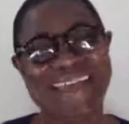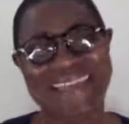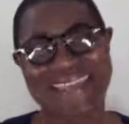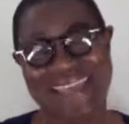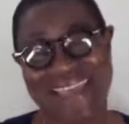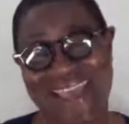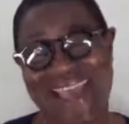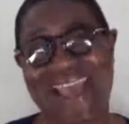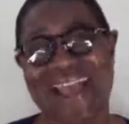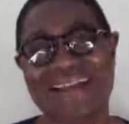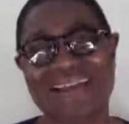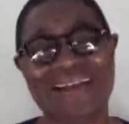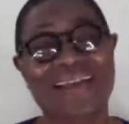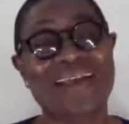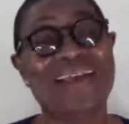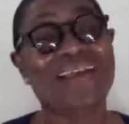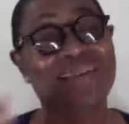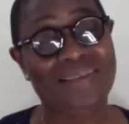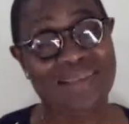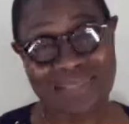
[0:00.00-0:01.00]
Yeah,
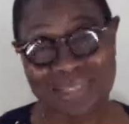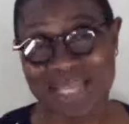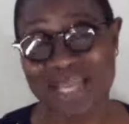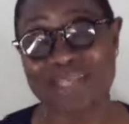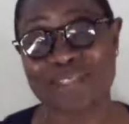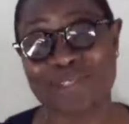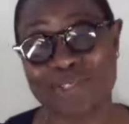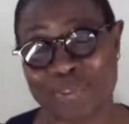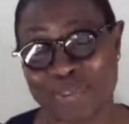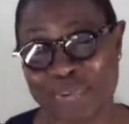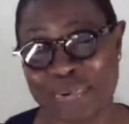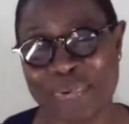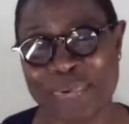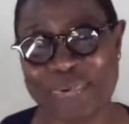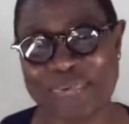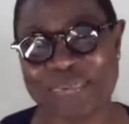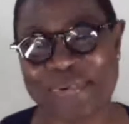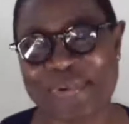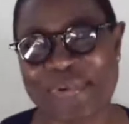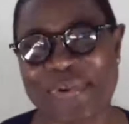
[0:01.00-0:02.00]
that's
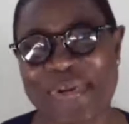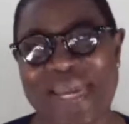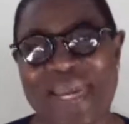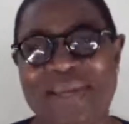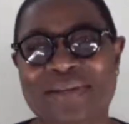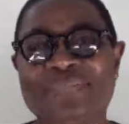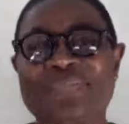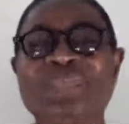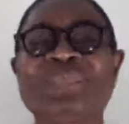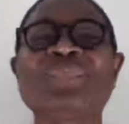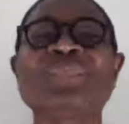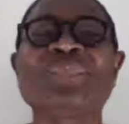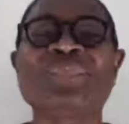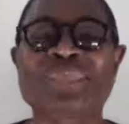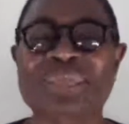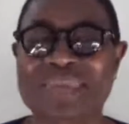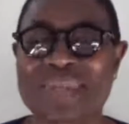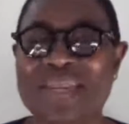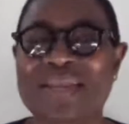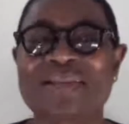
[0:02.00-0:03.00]
true. Okay.
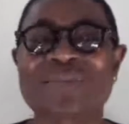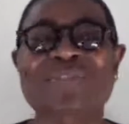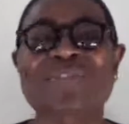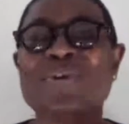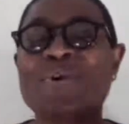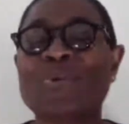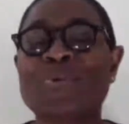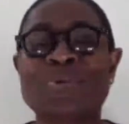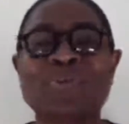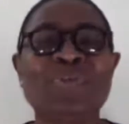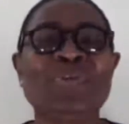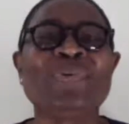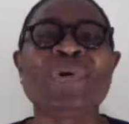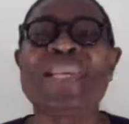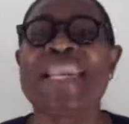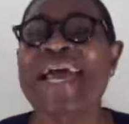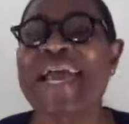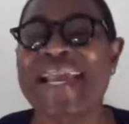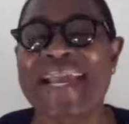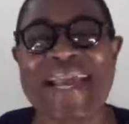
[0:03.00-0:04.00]
So you are
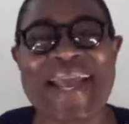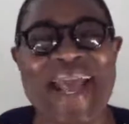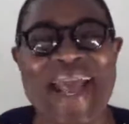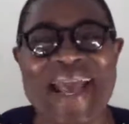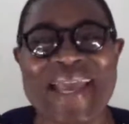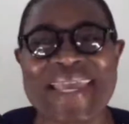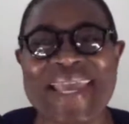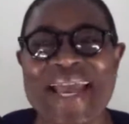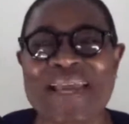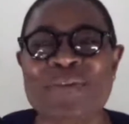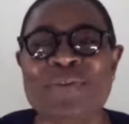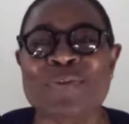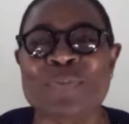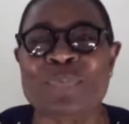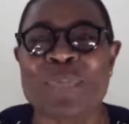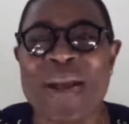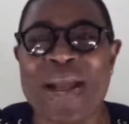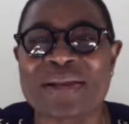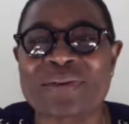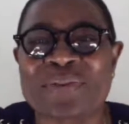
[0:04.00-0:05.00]
like Aya, you
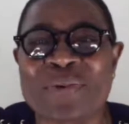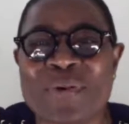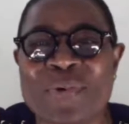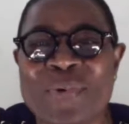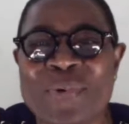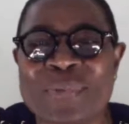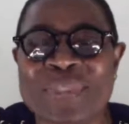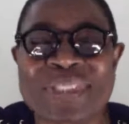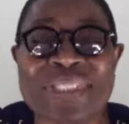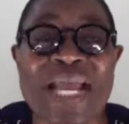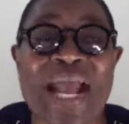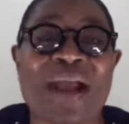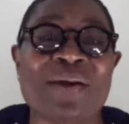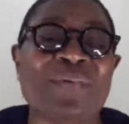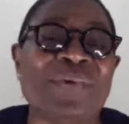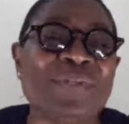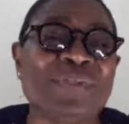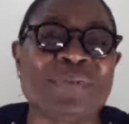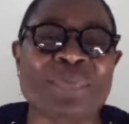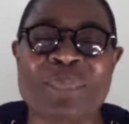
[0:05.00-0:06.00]
pack your own
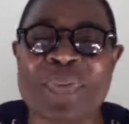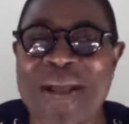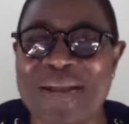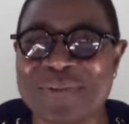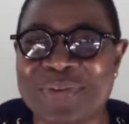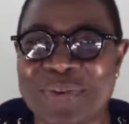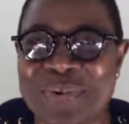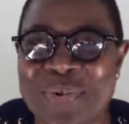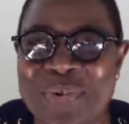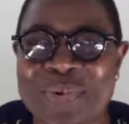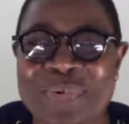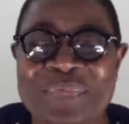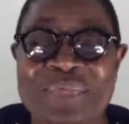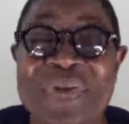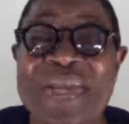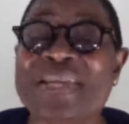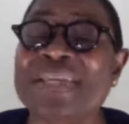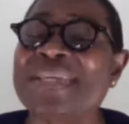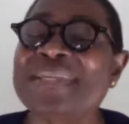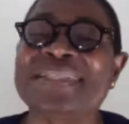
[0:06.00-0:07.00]
towel, you pack your own
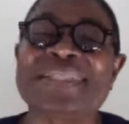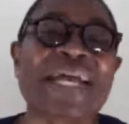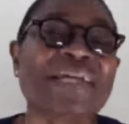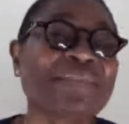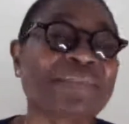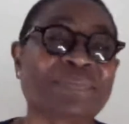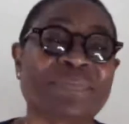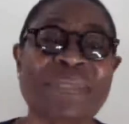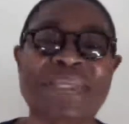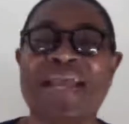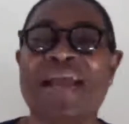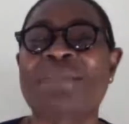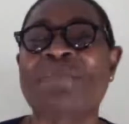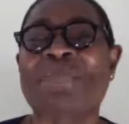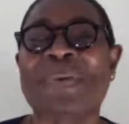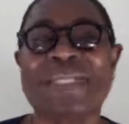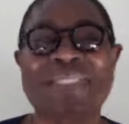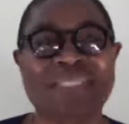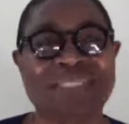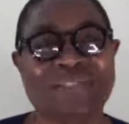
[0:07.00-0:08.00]
thing. Yeah, that's me. I'm
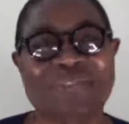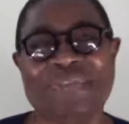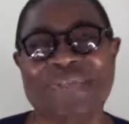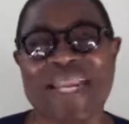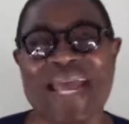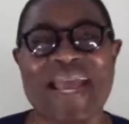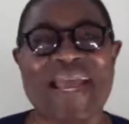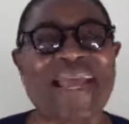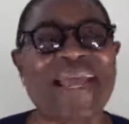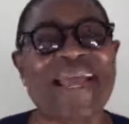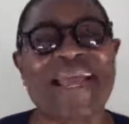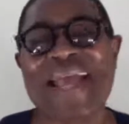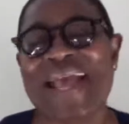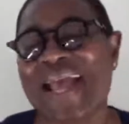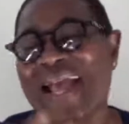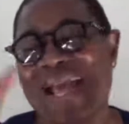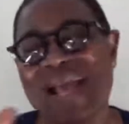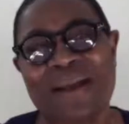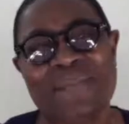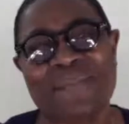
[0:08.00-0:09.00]
particular.
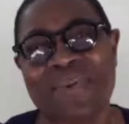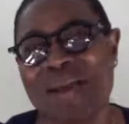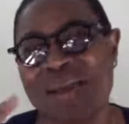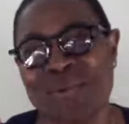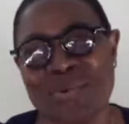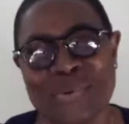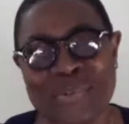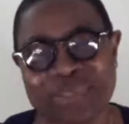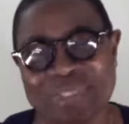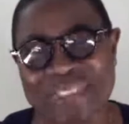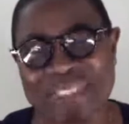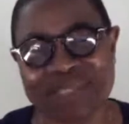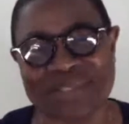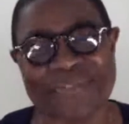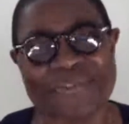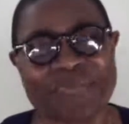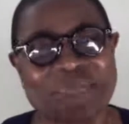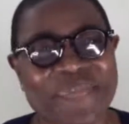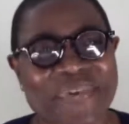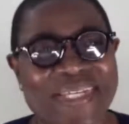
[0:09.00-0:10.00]
I have my own set
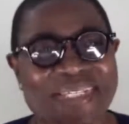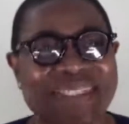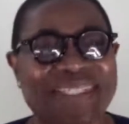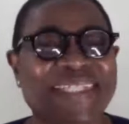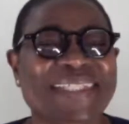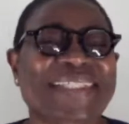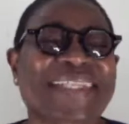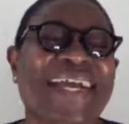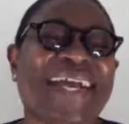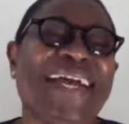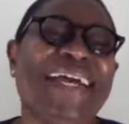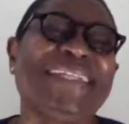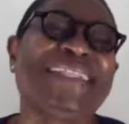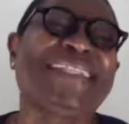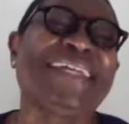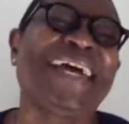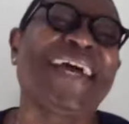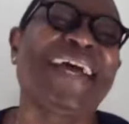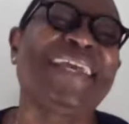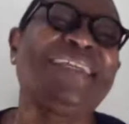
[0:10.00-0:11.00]
of things that
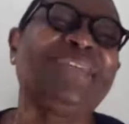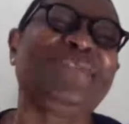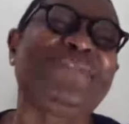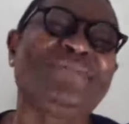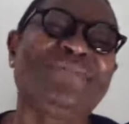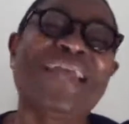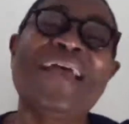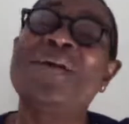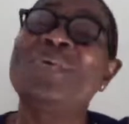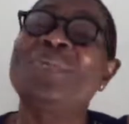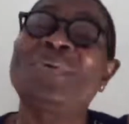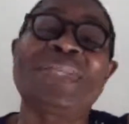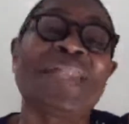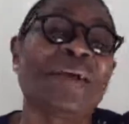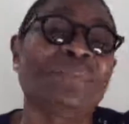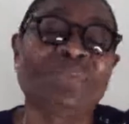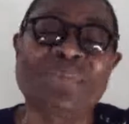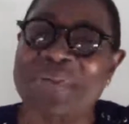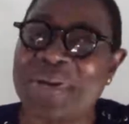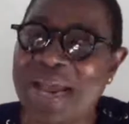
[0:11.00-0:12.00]
when
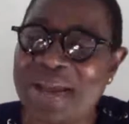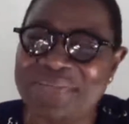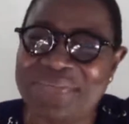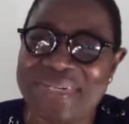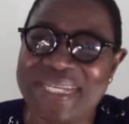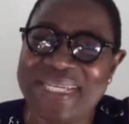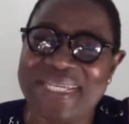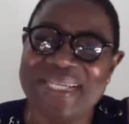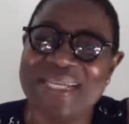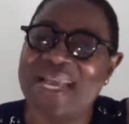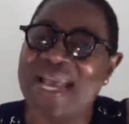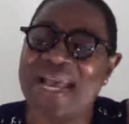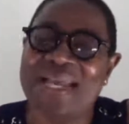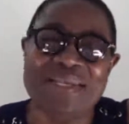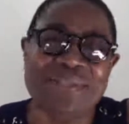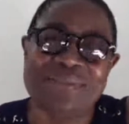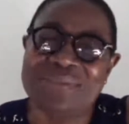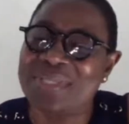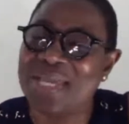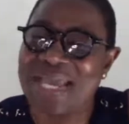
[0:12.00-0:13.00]
I'm traveling,
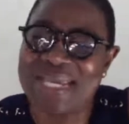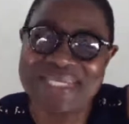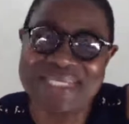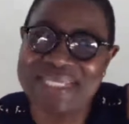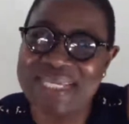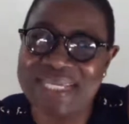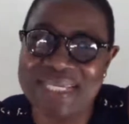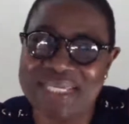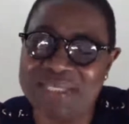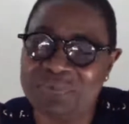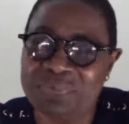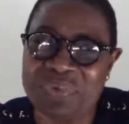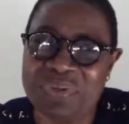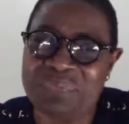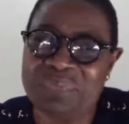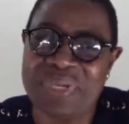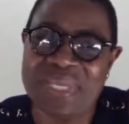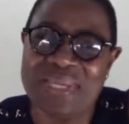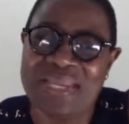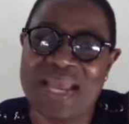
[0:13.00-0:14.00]
I take it with
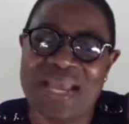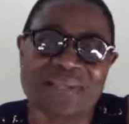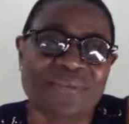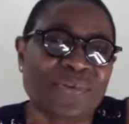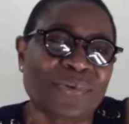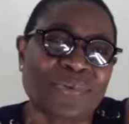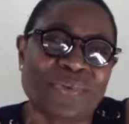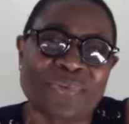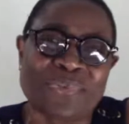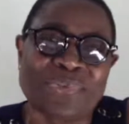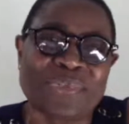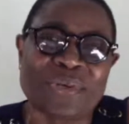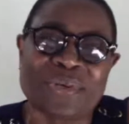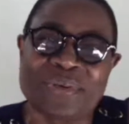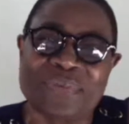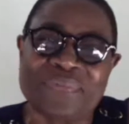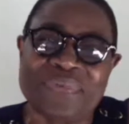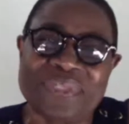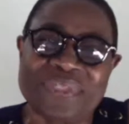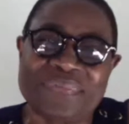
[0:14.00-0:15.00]
me. I don't use all
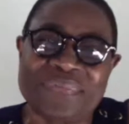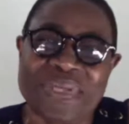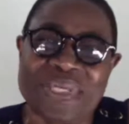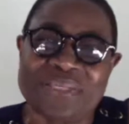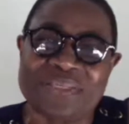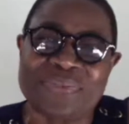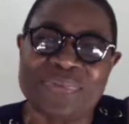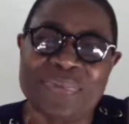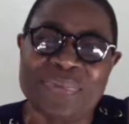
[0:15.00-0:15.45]
of these things.